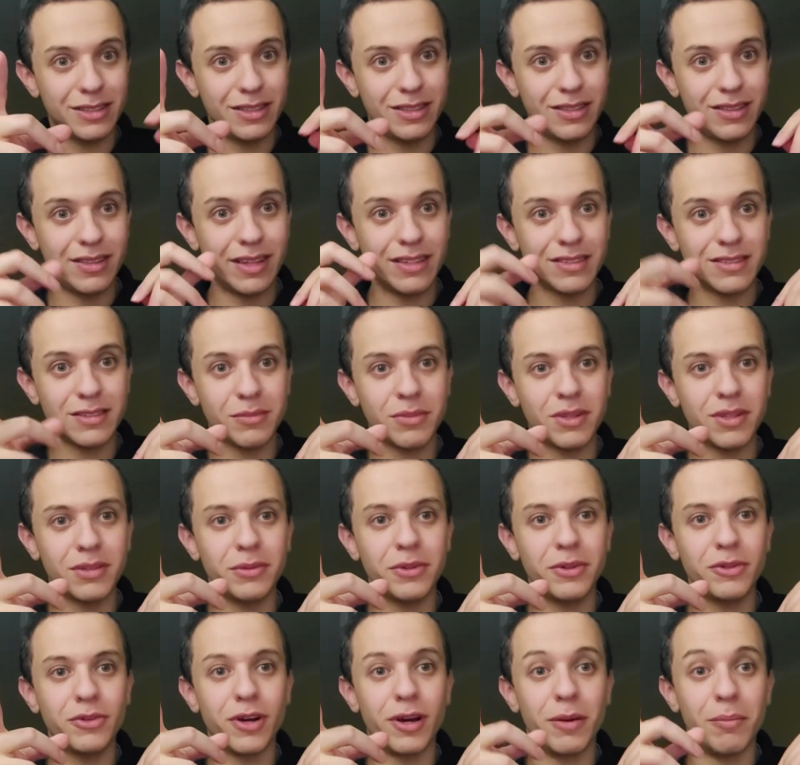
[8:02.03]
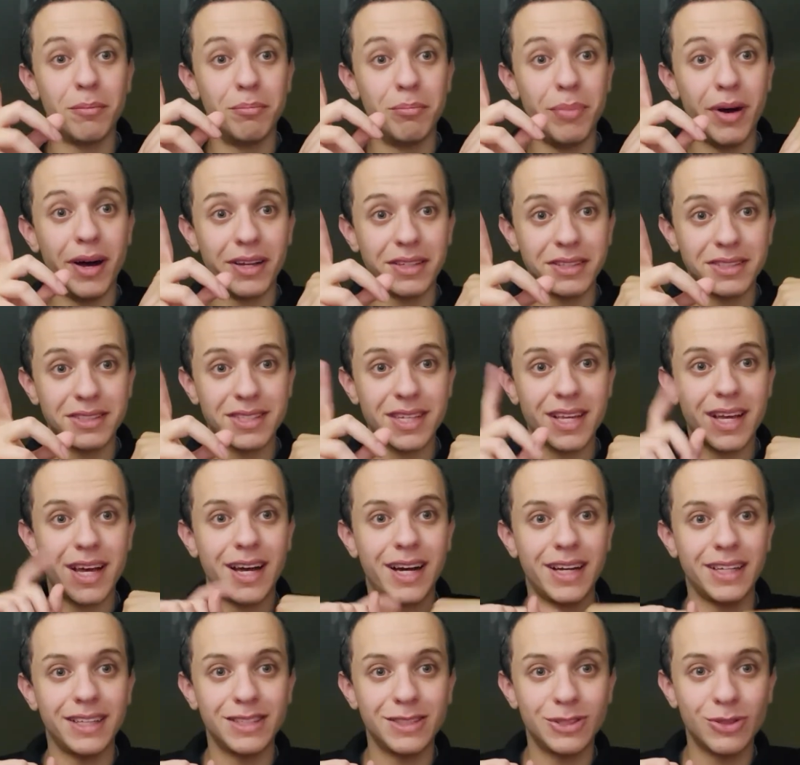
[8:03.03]
that's something I regret, but
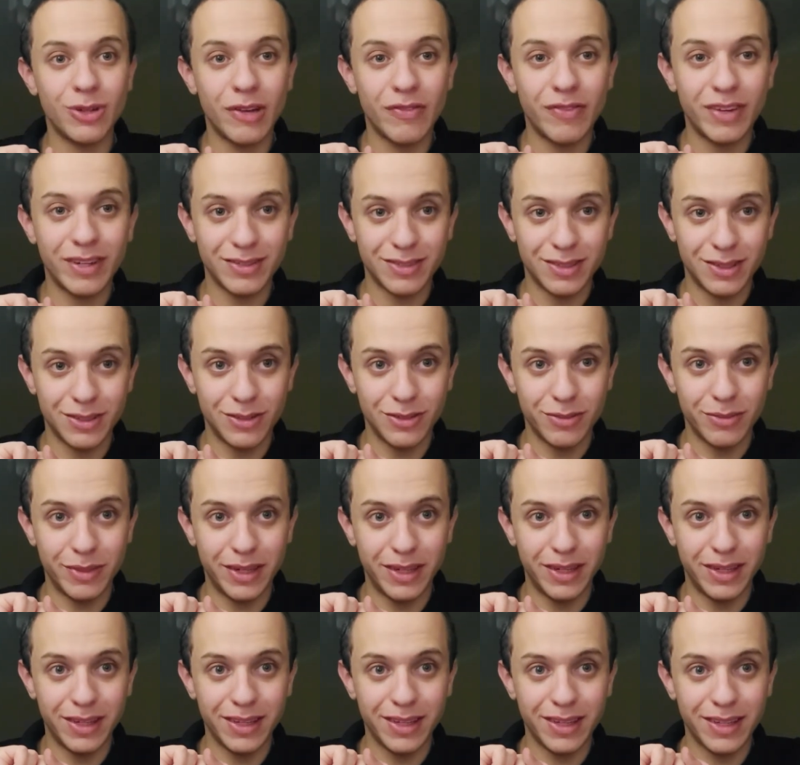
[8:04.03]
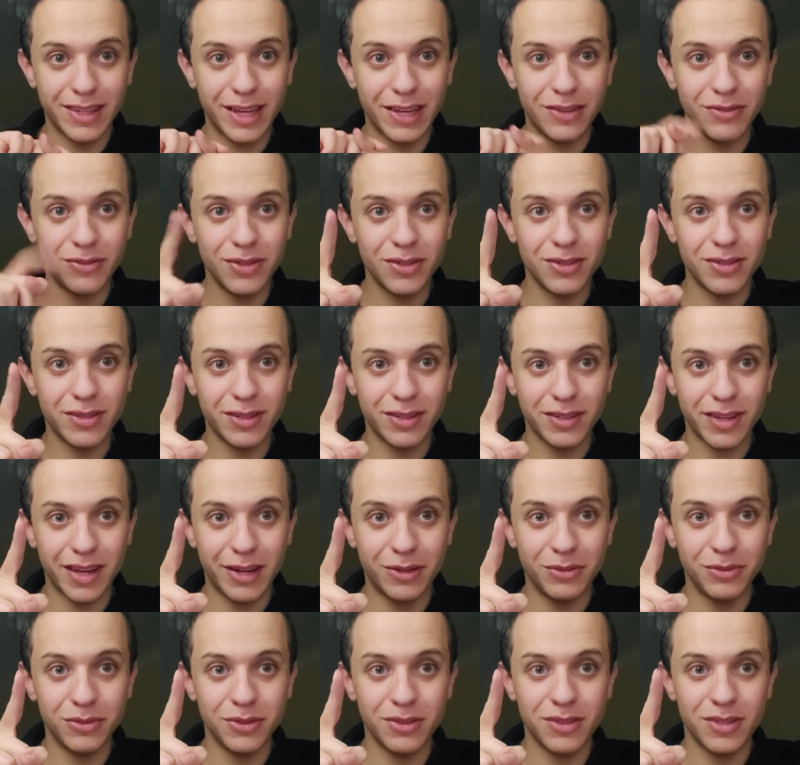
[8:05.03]
I still have access to my Canvas
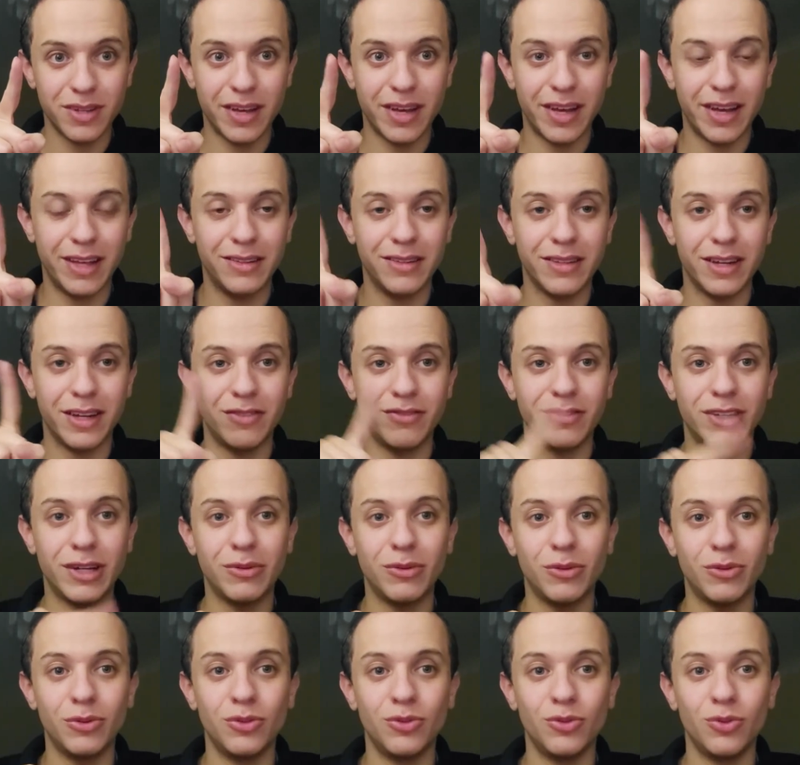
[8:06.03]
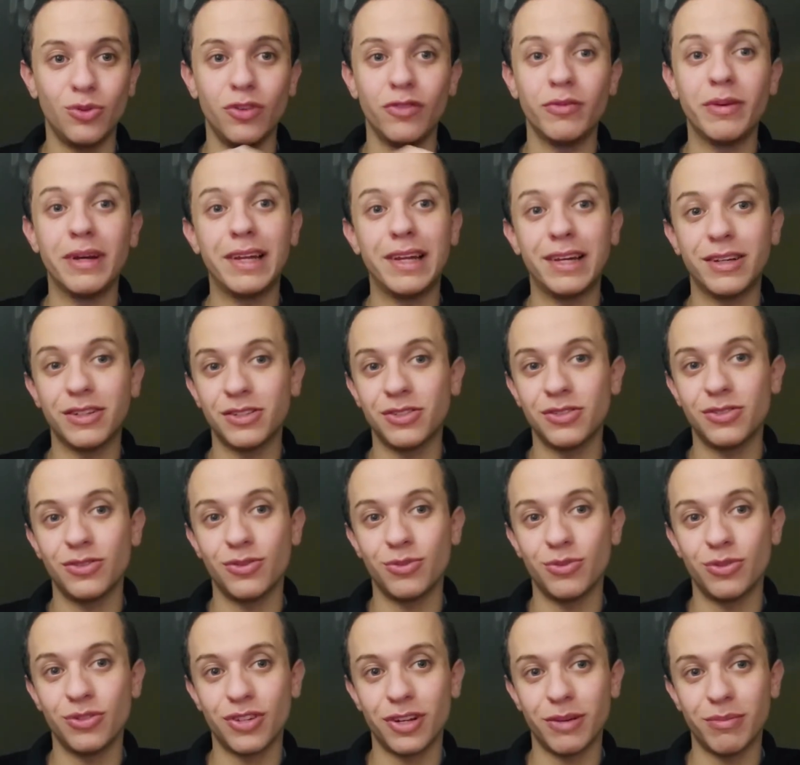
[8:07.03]
account, and I've downloaded all of my lectures,
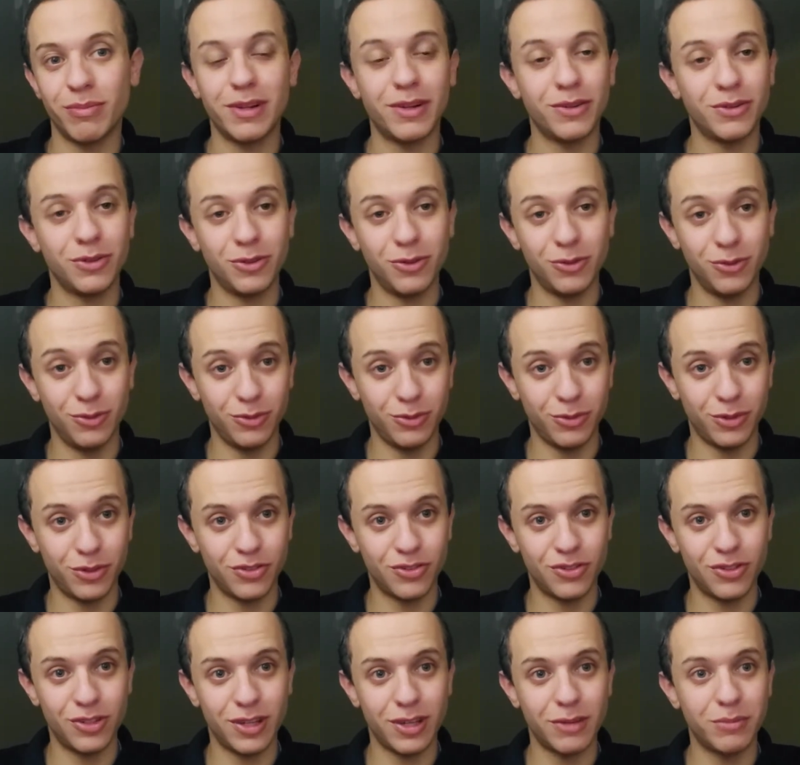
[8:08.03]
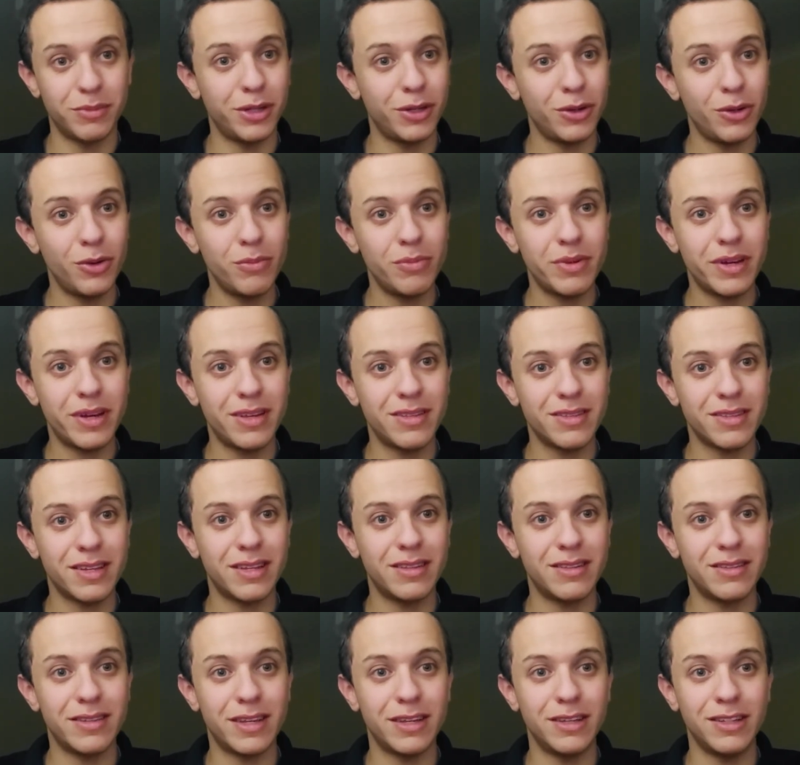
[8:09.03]
which I plan on watching at my own pace
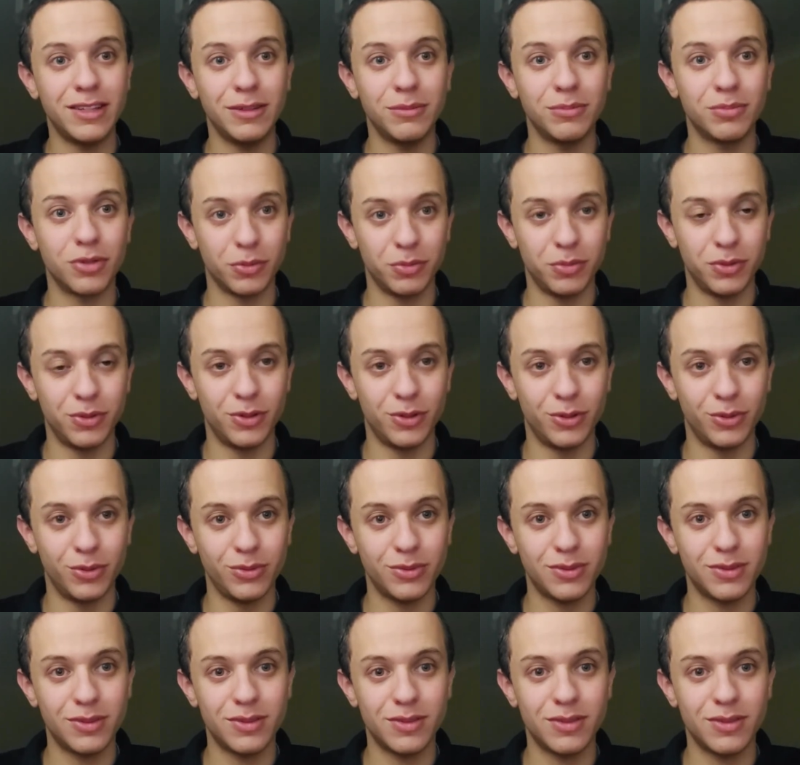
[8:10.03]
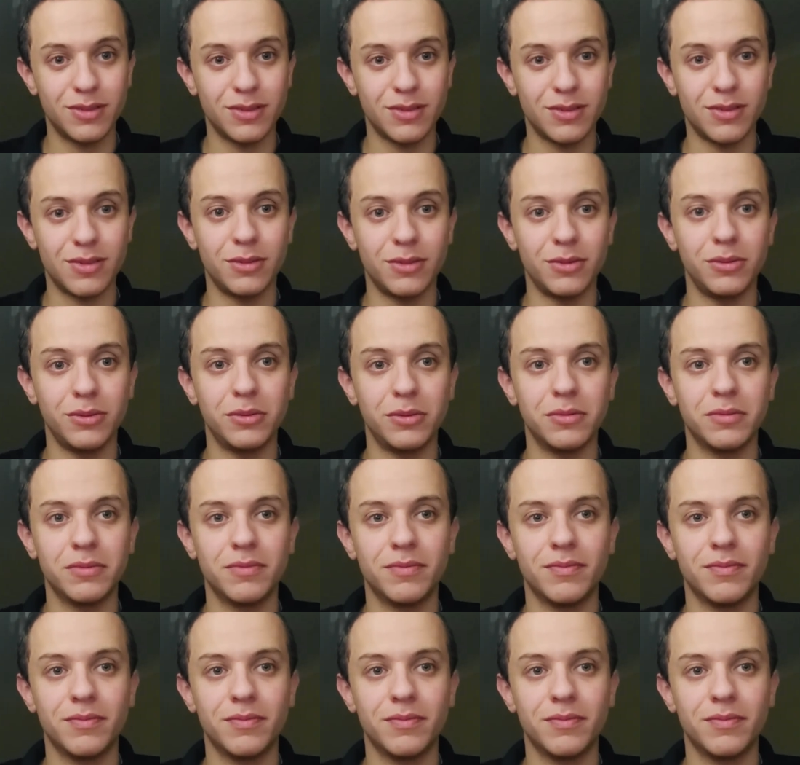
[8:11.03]
and taking proper notes. So